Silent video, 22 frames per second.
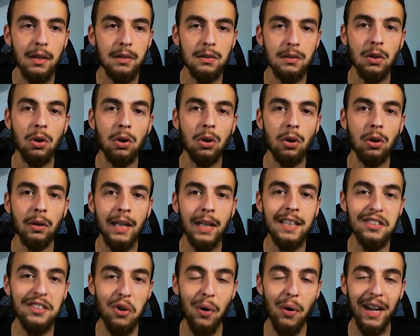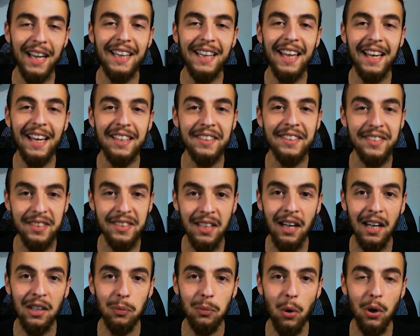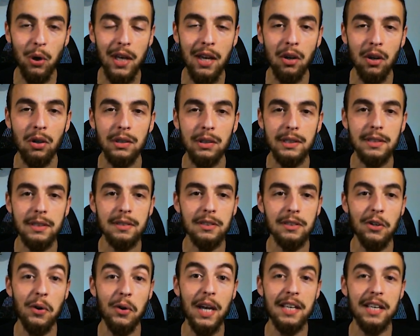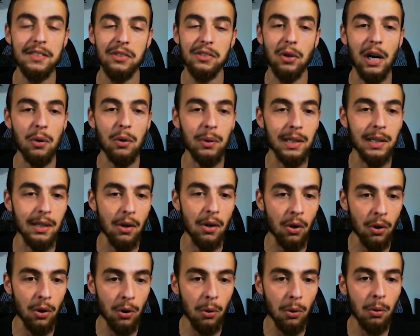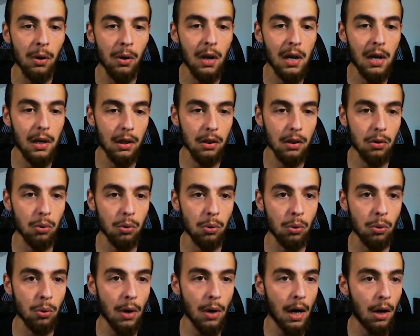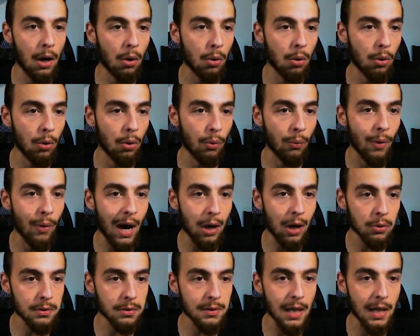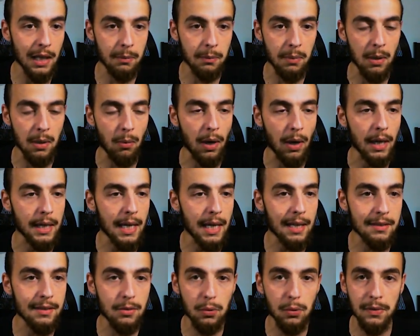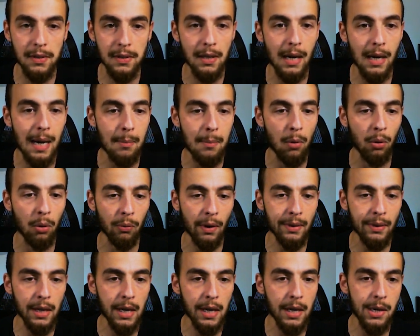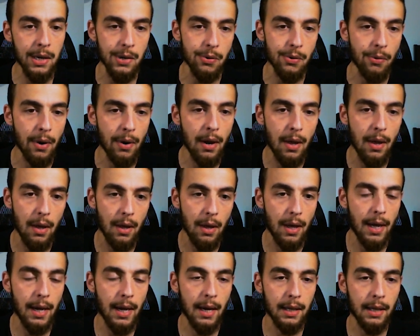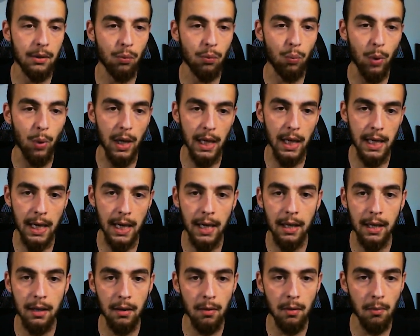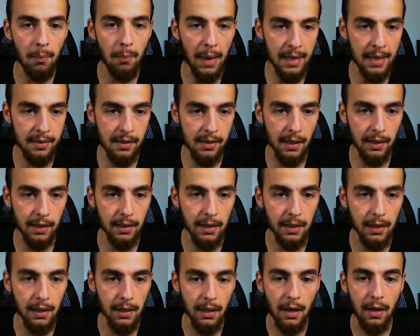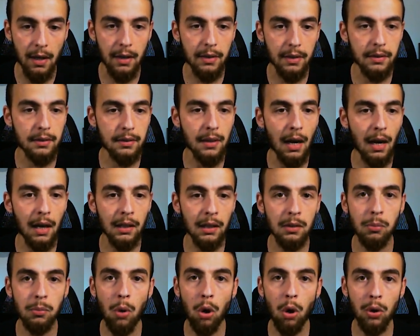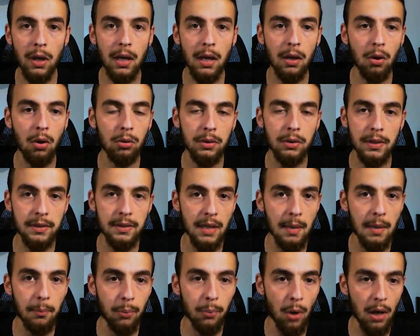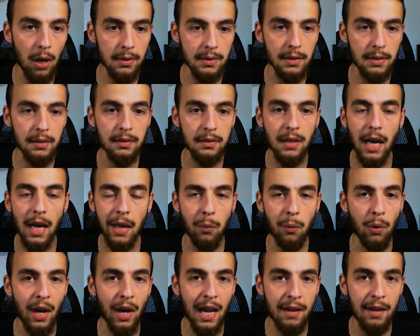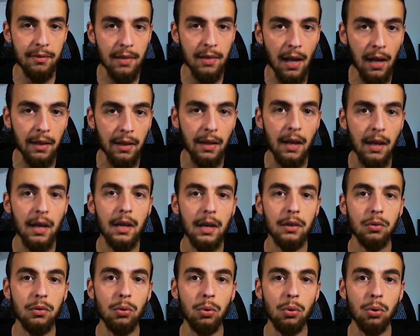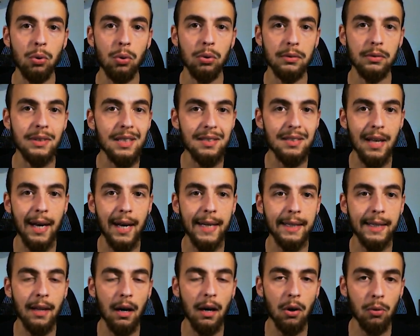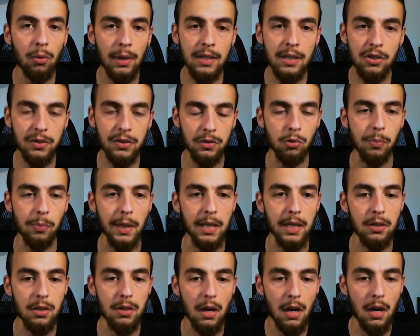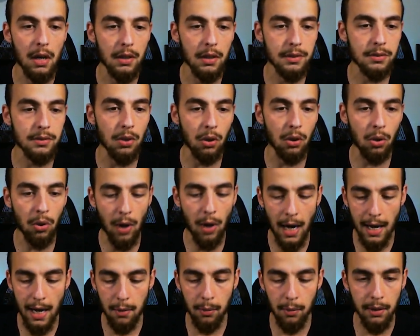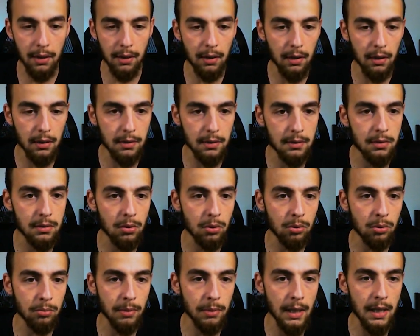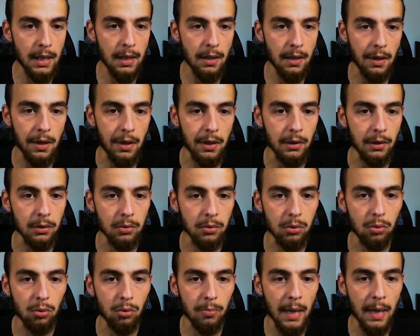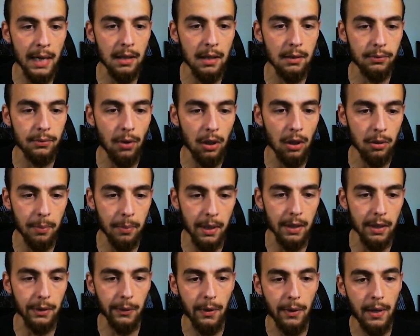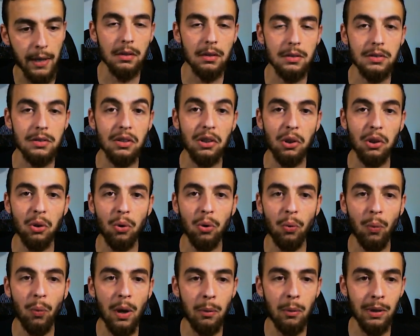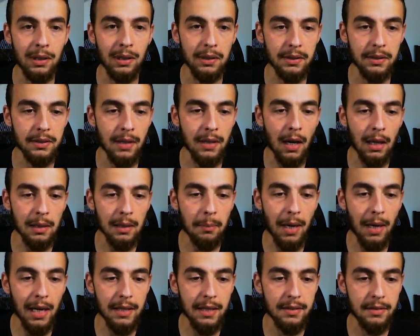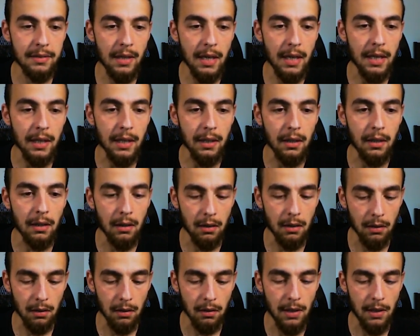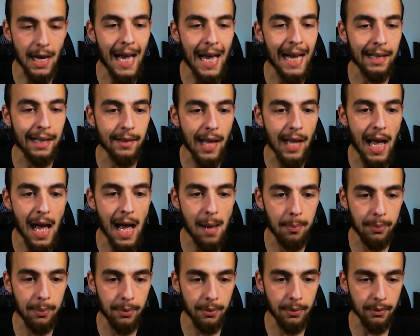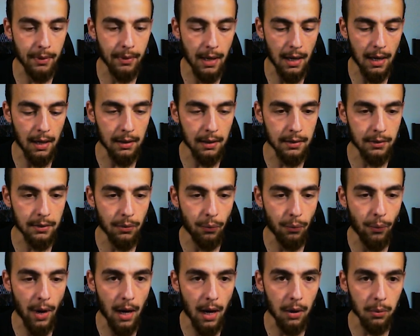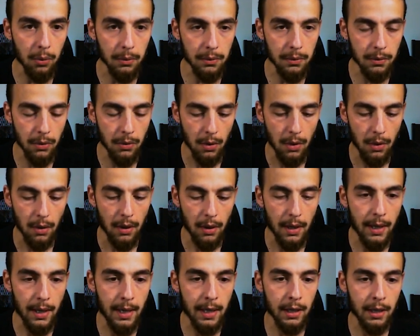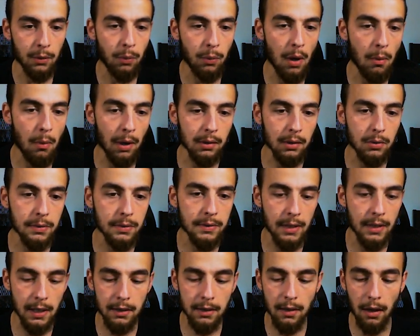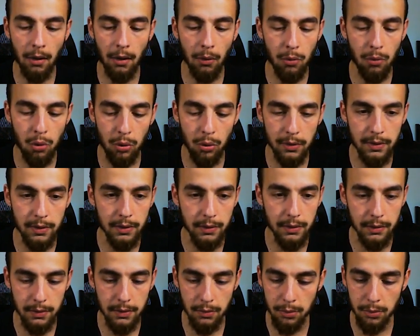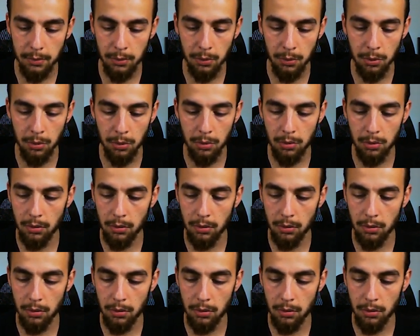So let's go ahead and start working on this. Okay, so I will go to our routes.py. As you see, I'm already here, and we can basically start working on the same process like we have done to design our register page. So I will zoom in here to make the font bigger. So we will start by saying @app.route, and we want to send our users to